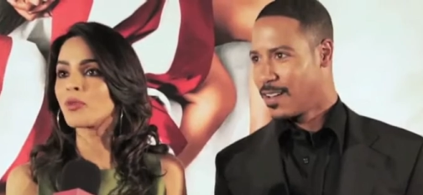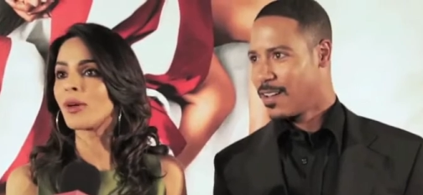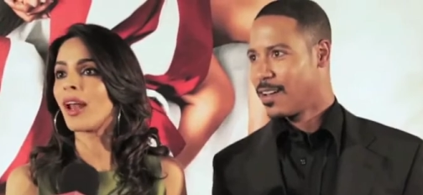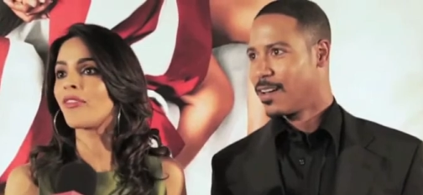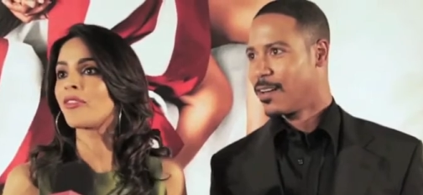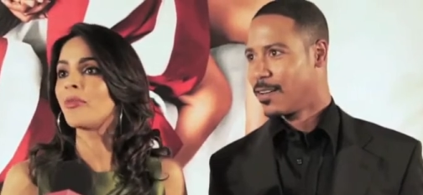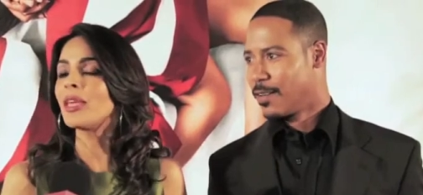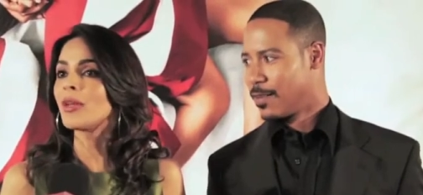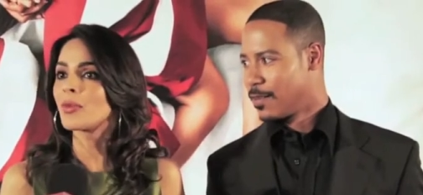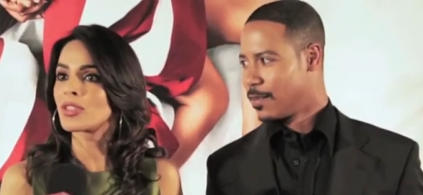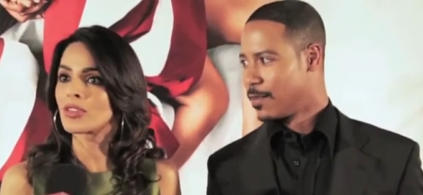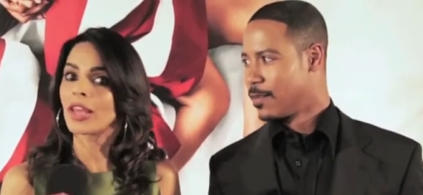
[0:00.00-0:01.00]
Speaker 1: to. But for me,
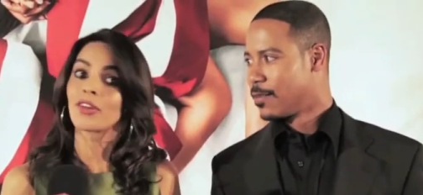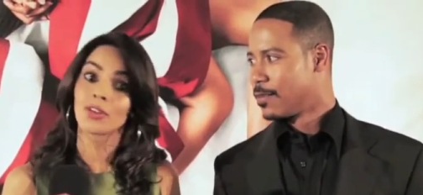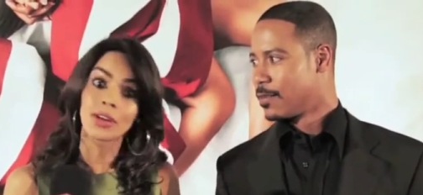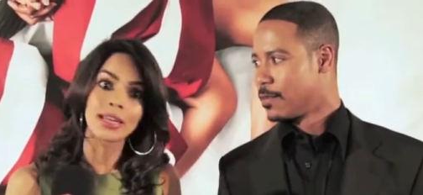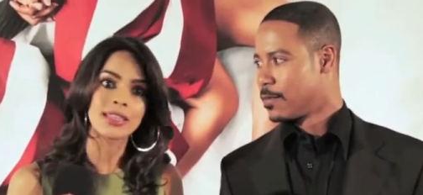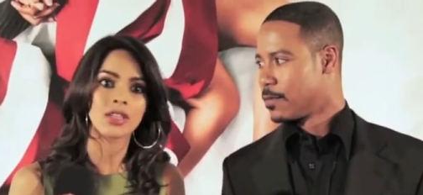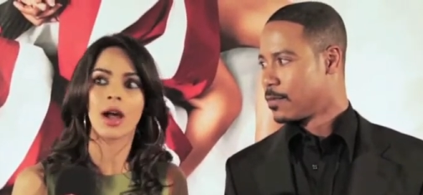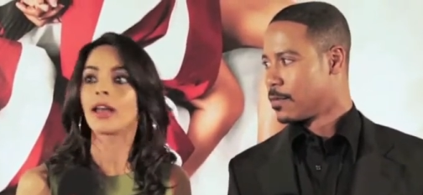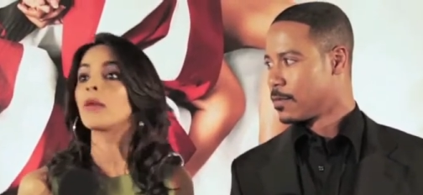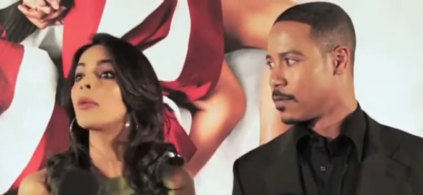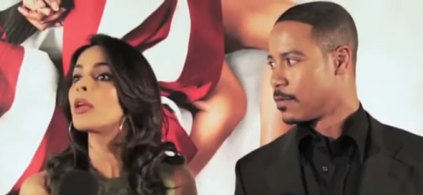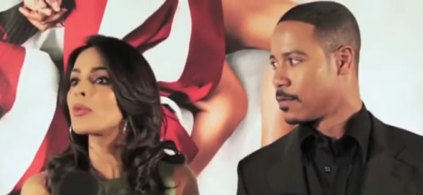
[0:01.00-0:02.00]
it was like really
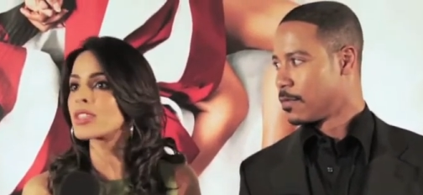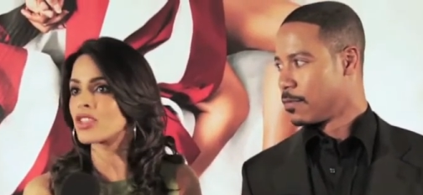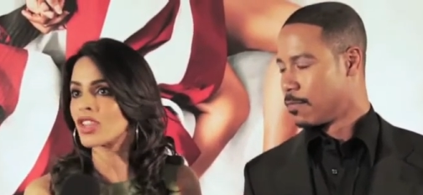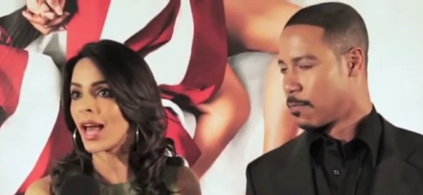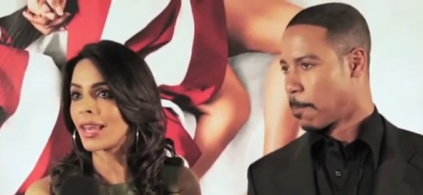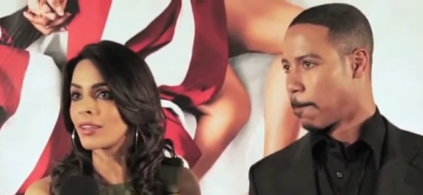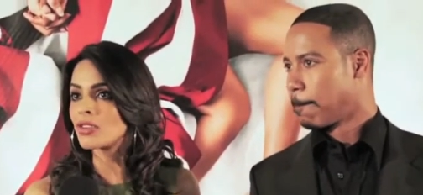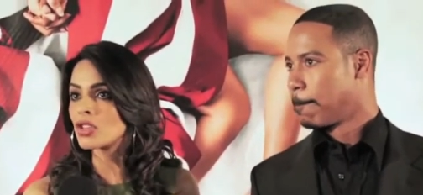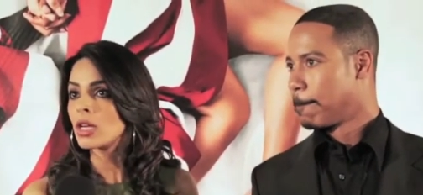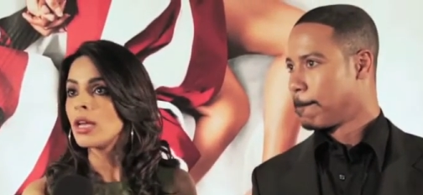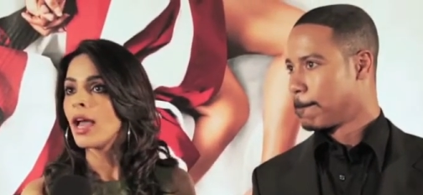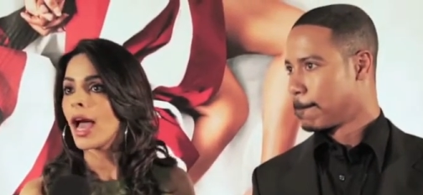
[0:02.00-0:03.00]
starting. But it was a challenge.
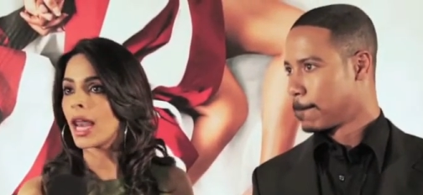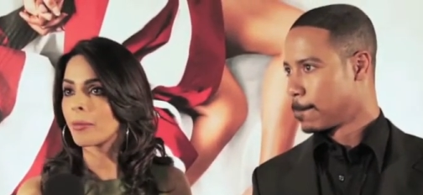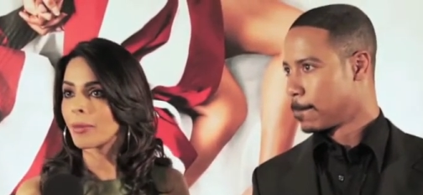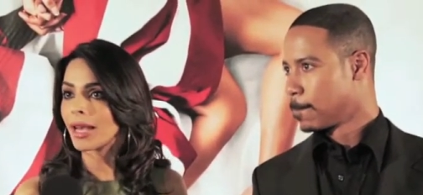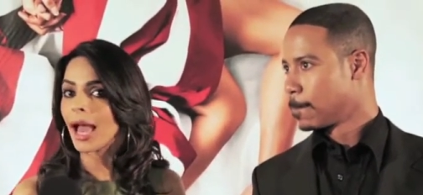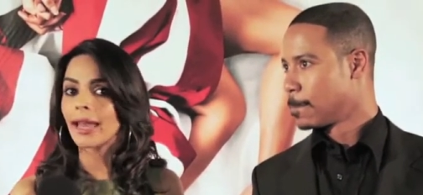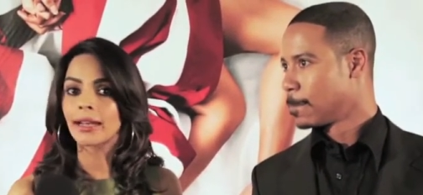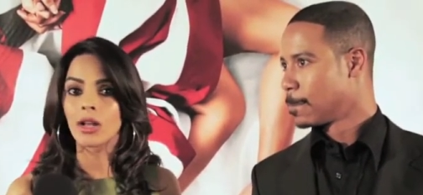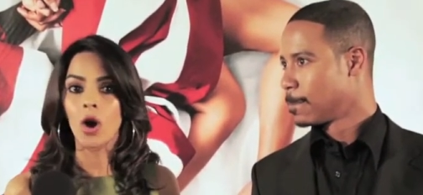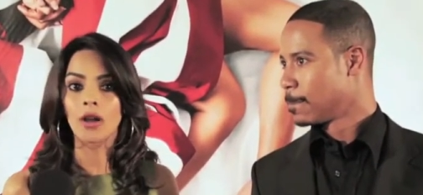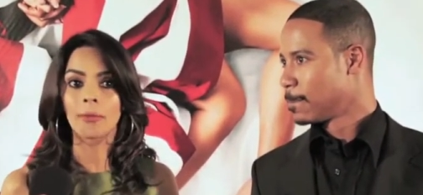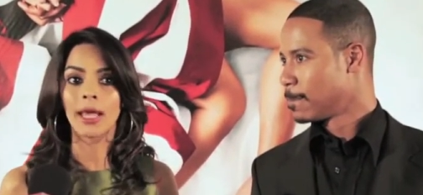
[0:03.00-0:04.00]
And I'm glad
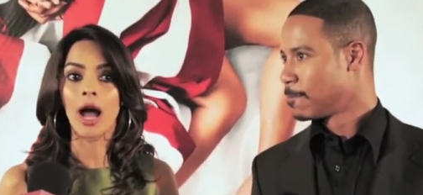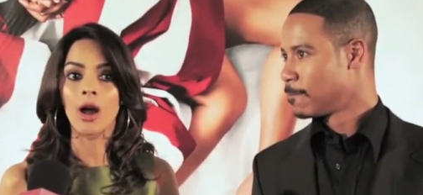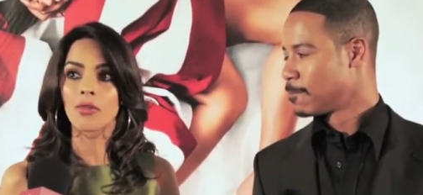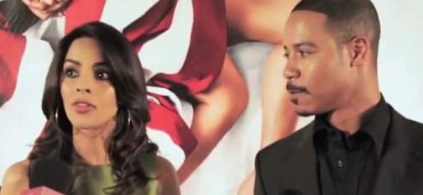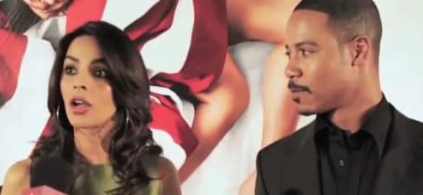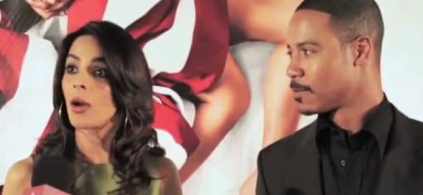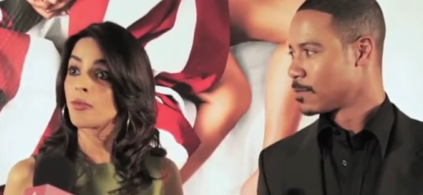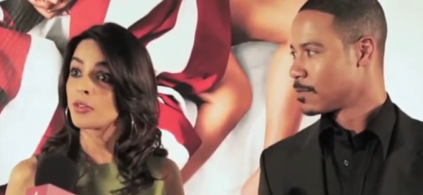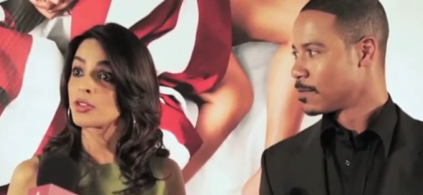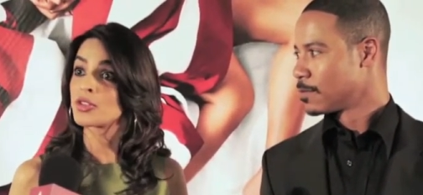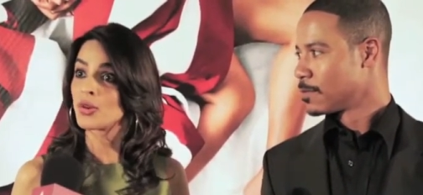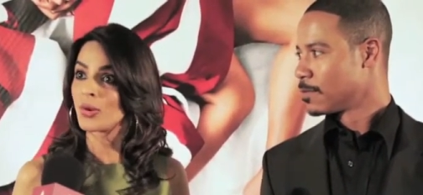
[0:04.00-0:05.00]
it got me out of the
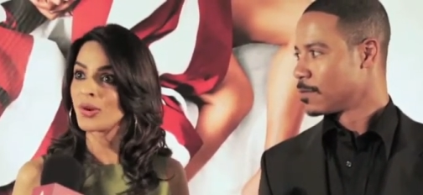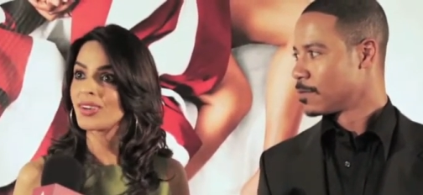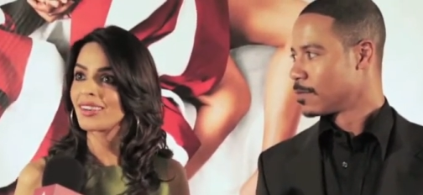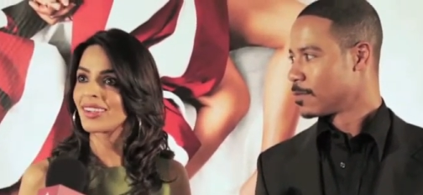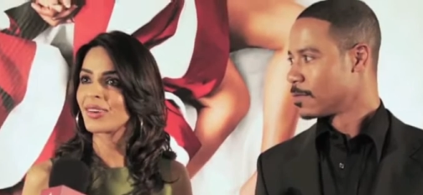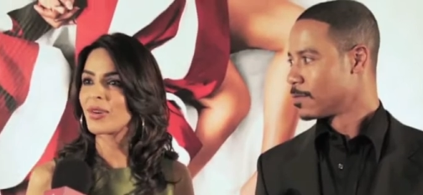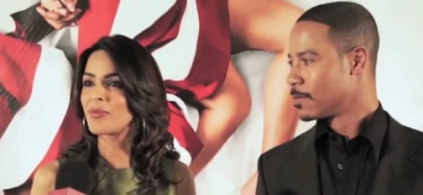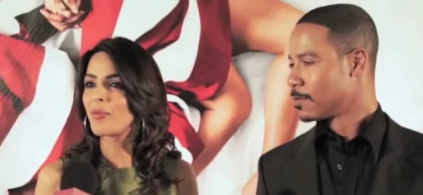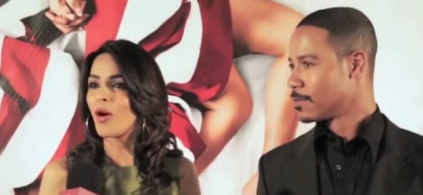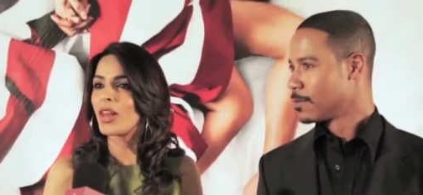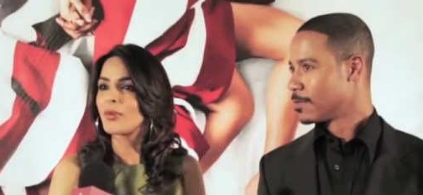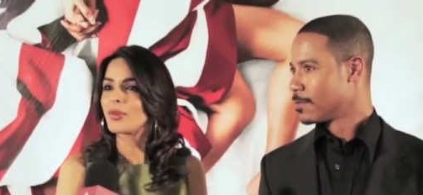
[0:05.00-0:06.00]
comfort zone. You know, in
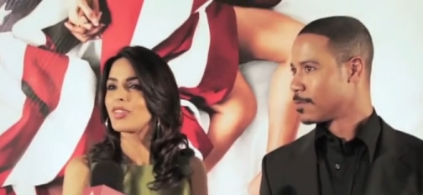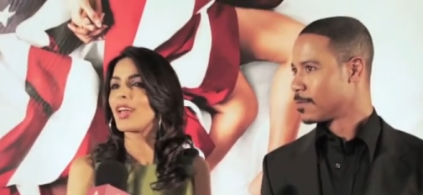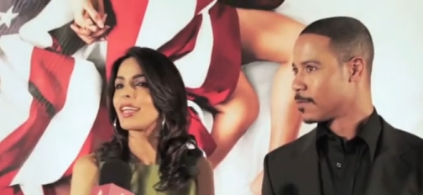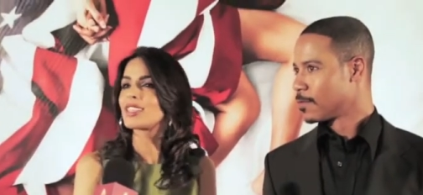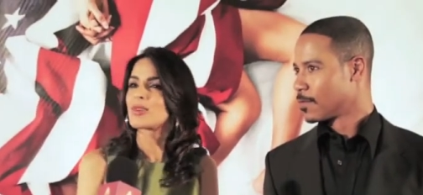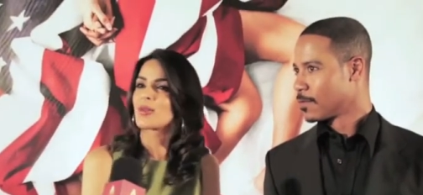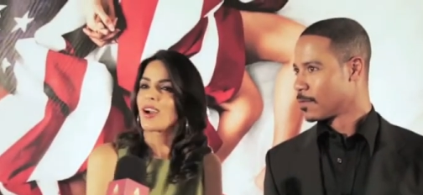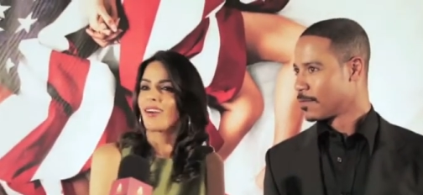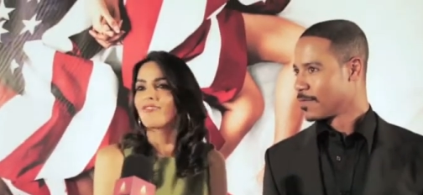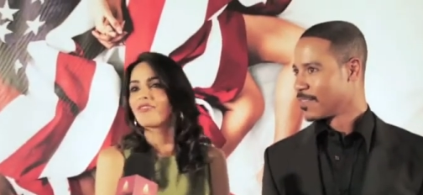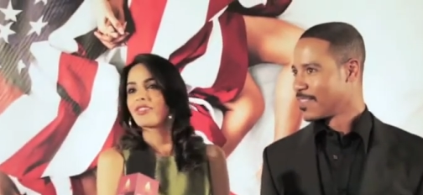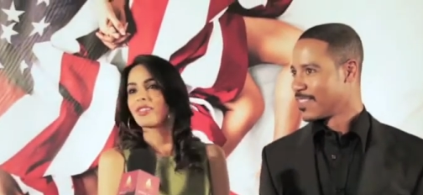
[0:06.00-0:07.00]
Bollywood, you get so
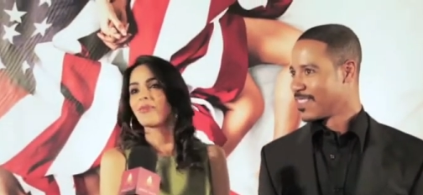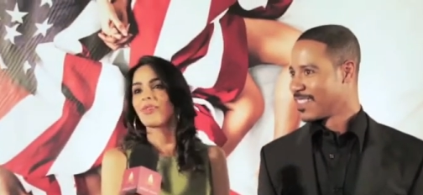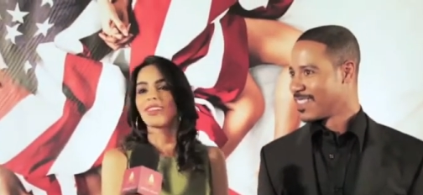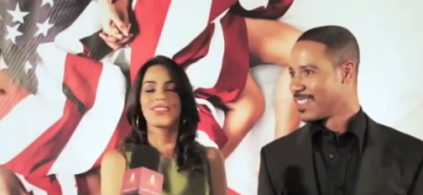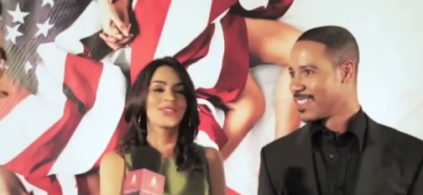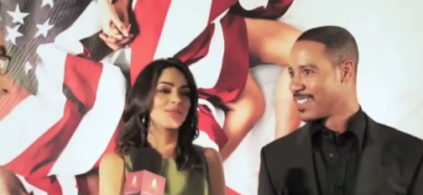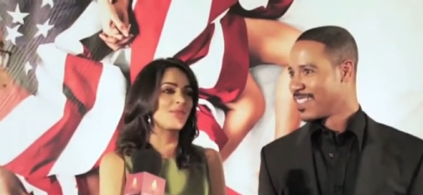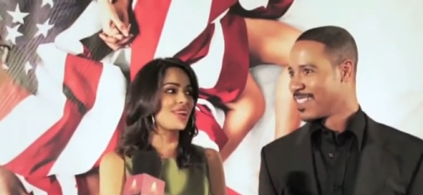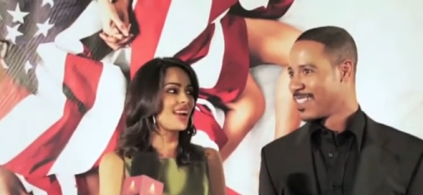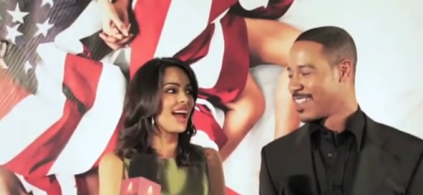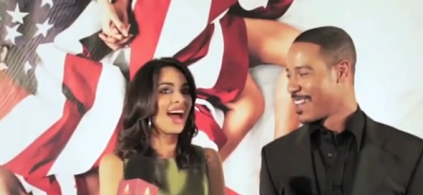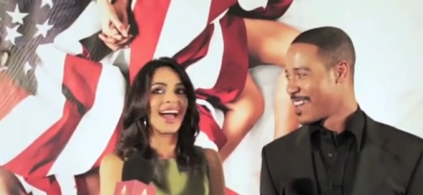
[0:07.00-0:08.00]
comfortable yeah. and so
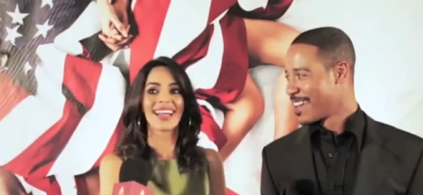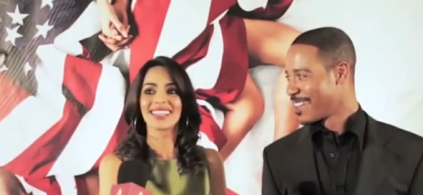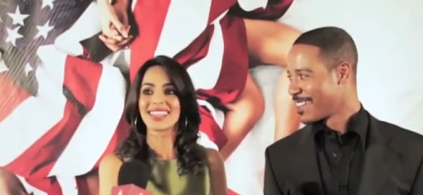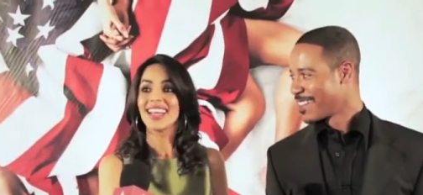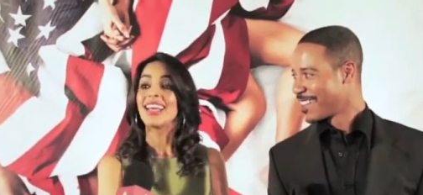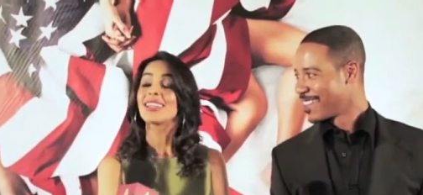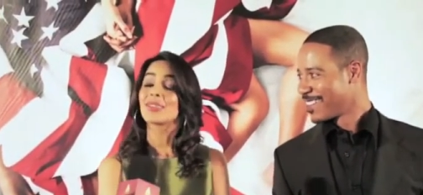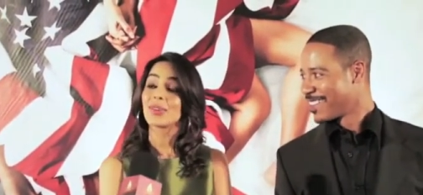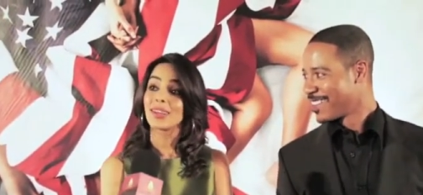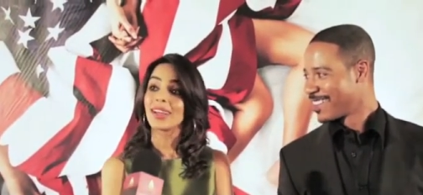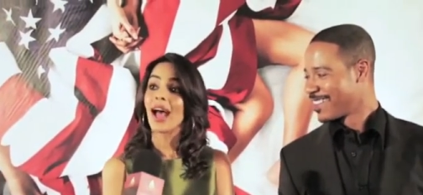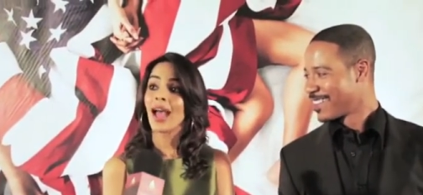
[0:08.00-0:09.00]
relaxed. So
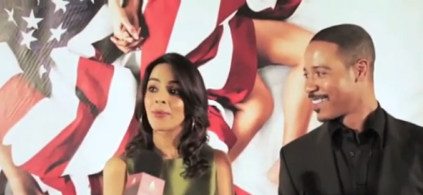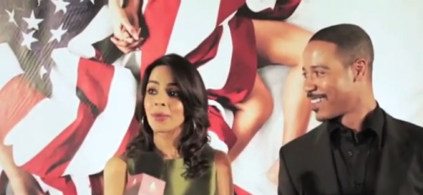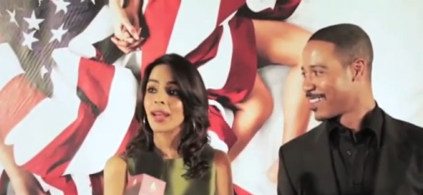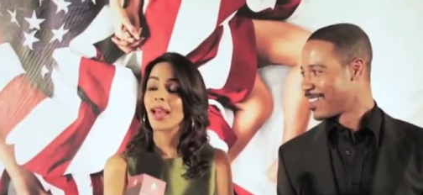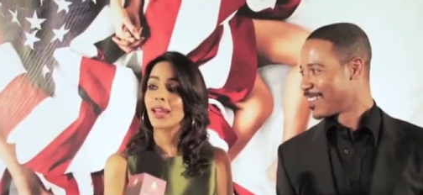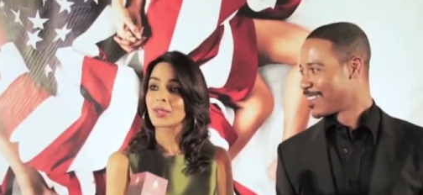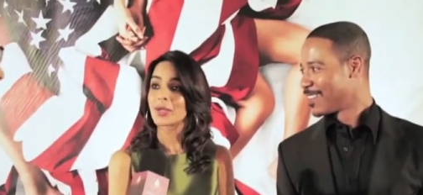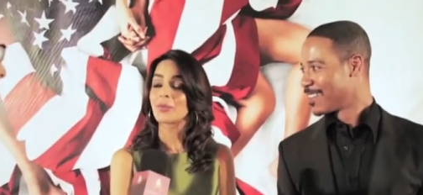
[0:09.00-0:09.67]
uh, I'm glad I